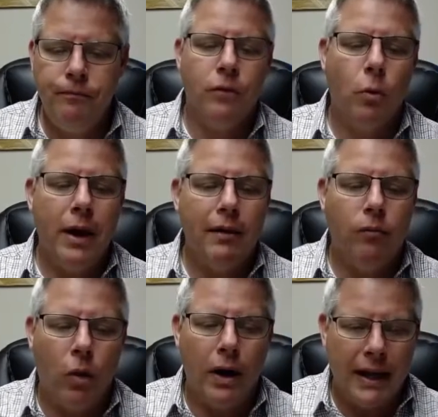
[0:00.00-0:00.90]
we have
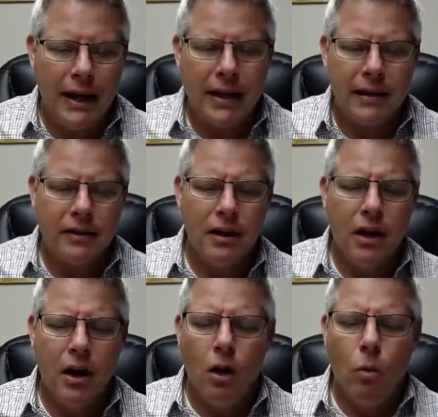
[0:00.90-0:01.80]
one is,
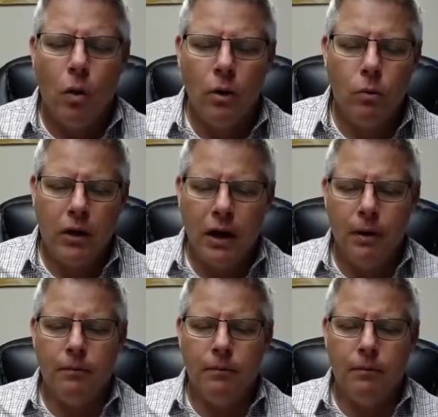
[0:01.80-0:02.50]
one will come